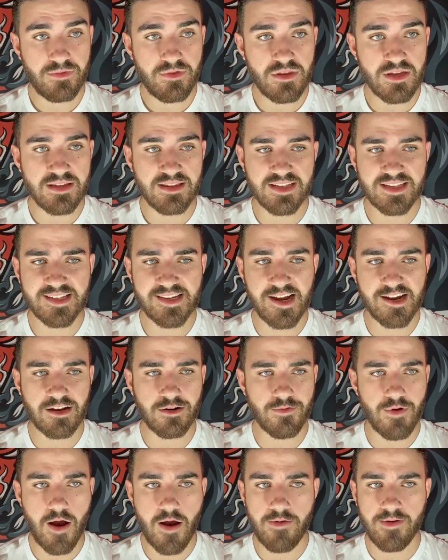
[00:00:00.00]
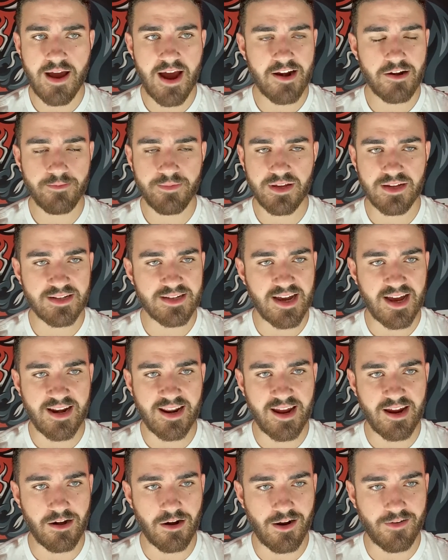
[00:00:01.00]
in the second round. Had to be a
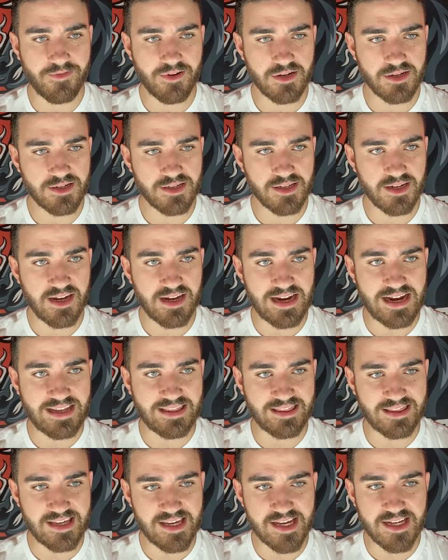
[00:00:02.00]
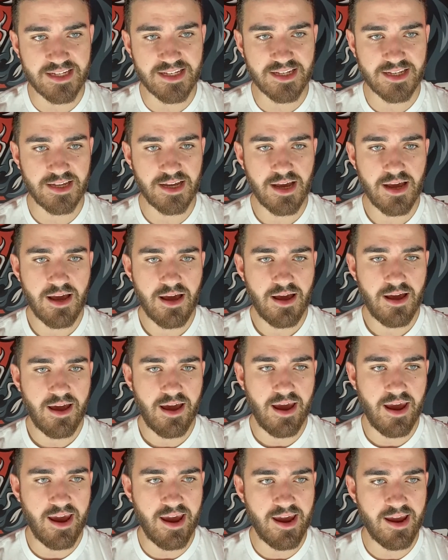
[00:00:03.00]
10-8, obviously, at least.
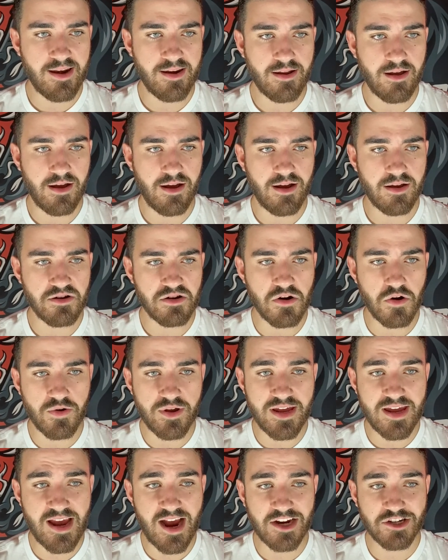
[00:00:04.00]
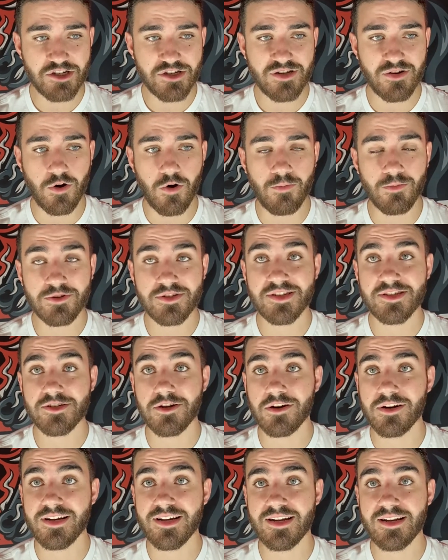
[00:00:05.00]
And, he actually almost
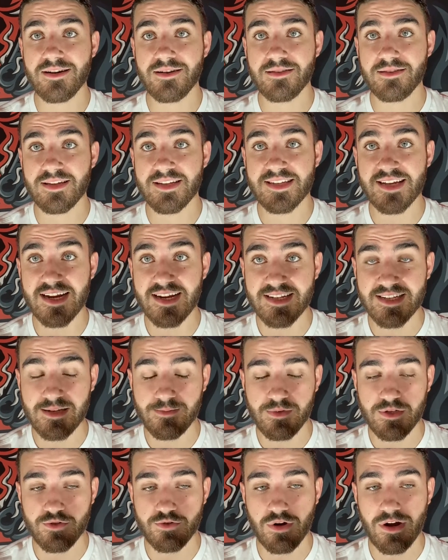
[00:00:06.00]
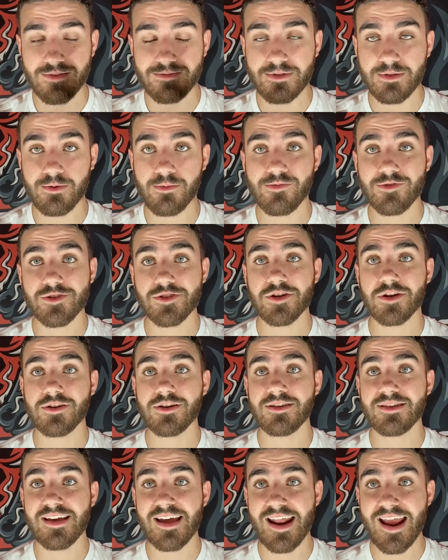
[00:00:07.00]
sunk in. The second time he dropped, he almost sunk
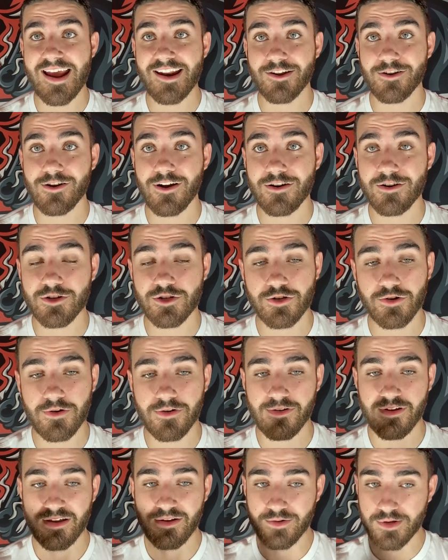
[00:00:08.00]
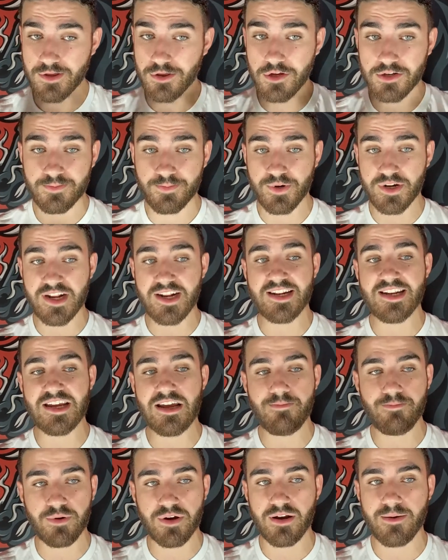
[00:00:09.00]
in that anaconda choke. It looked pretty
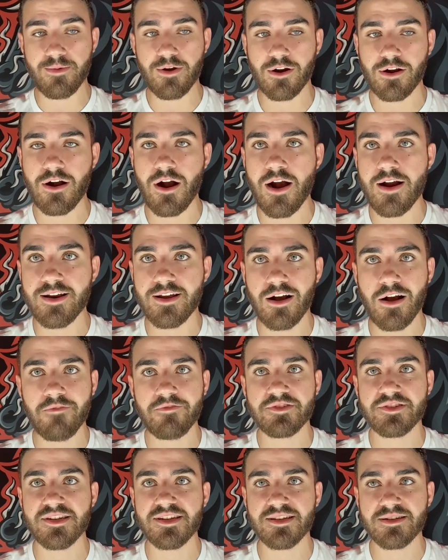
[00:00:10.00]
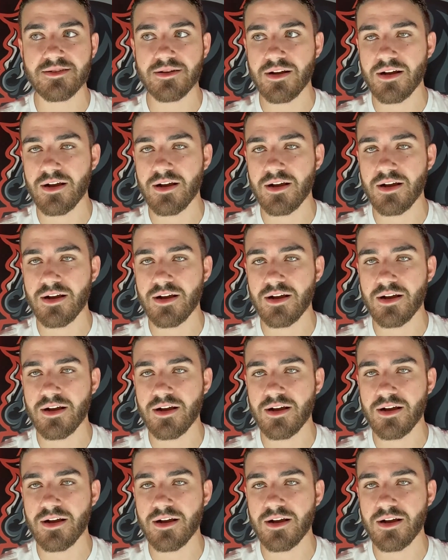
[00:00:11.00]
deep, but Amirkhani obviously is